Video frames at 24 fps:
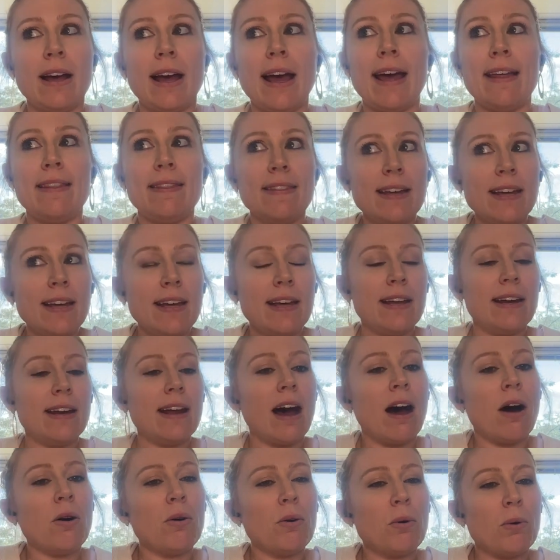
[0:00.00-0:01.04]
And then
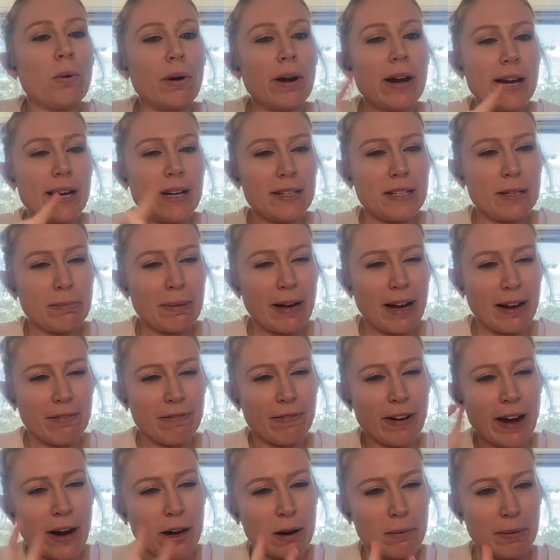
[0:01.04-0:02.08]
I'll orient to my
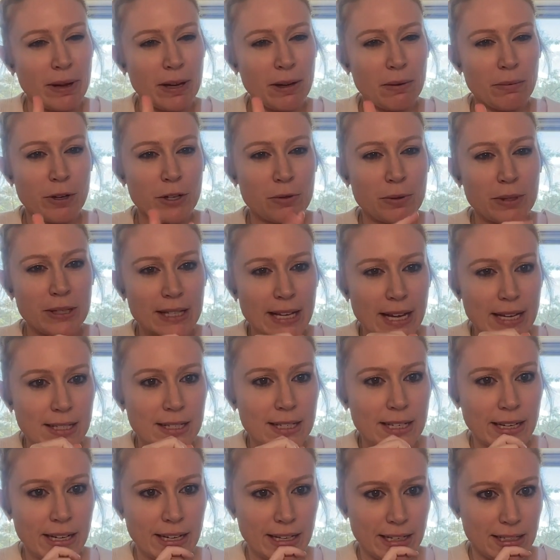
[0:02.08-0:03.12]
environment, which was that
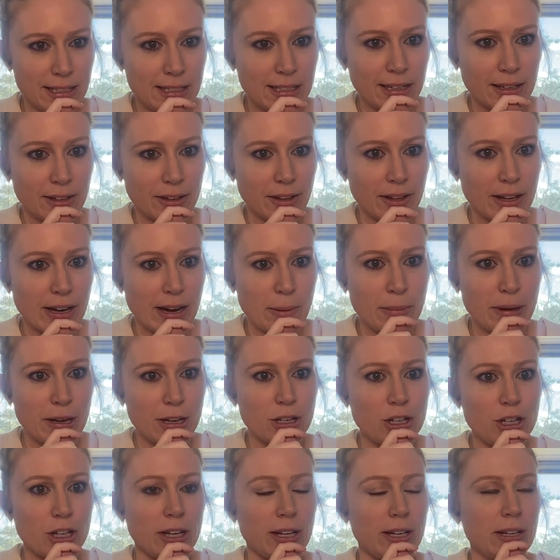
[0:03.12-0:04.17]
second skill that I
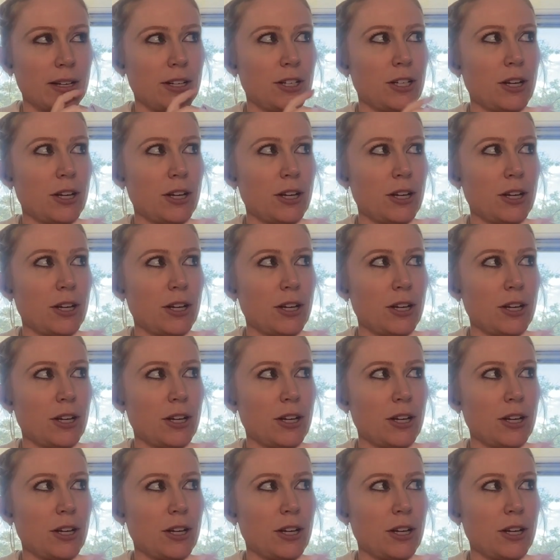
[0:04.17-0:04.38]
mentioned.